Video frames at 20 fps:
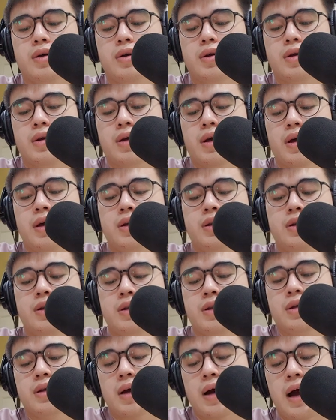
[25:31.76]
Okay,
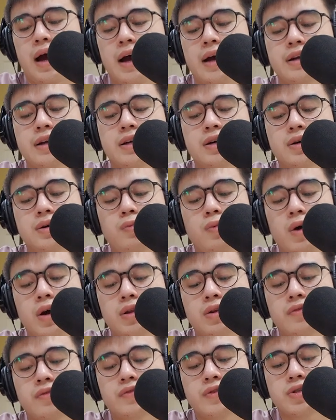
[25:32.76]
either
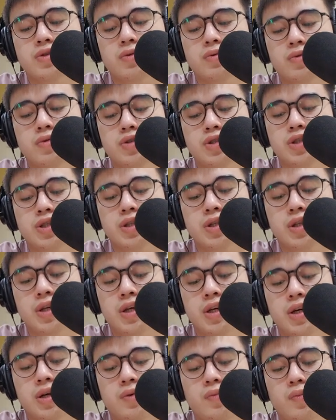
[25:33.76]
one of the solution
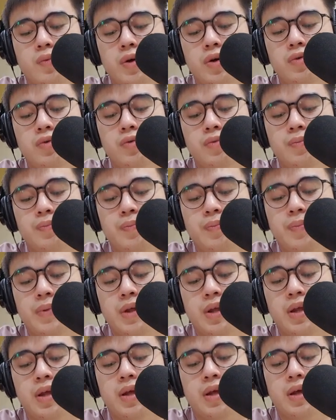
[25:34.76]
here will
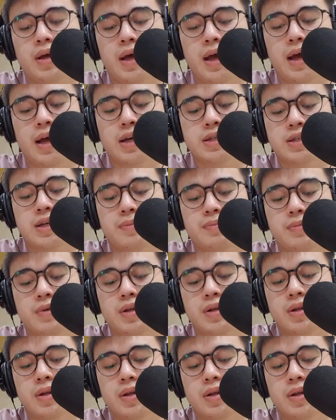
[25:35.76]
be accepted.